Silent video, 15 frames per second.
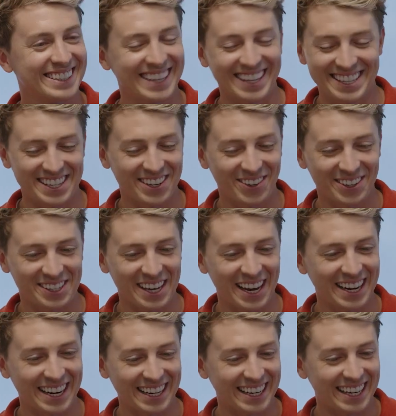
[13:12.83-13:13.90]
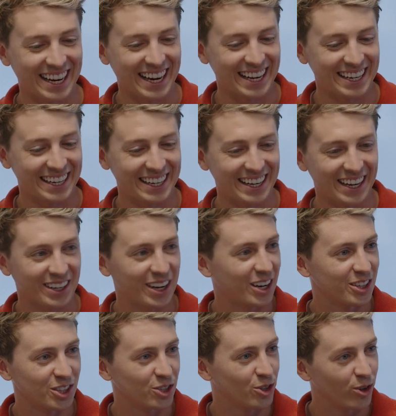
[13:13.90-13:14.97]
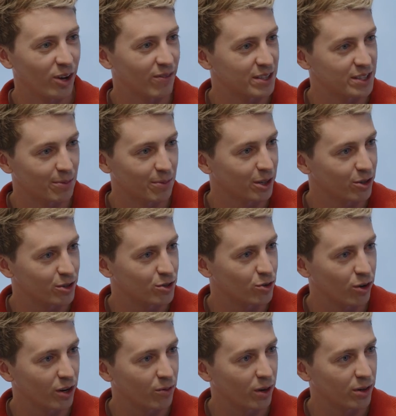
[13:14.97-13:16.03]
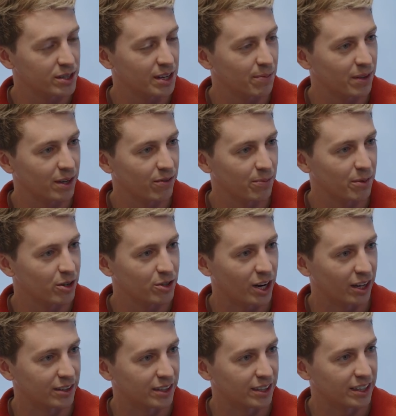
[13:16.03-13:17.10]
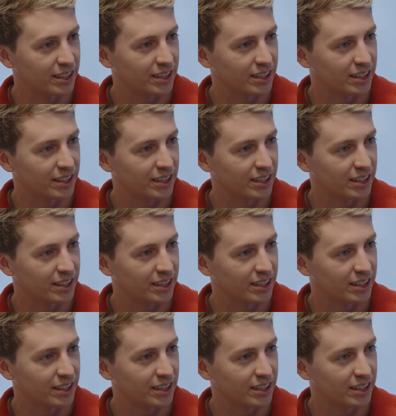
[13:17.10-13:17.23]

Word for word: That's so exciting. And Aakanksha, do you have a similar story? What's something from your childhood?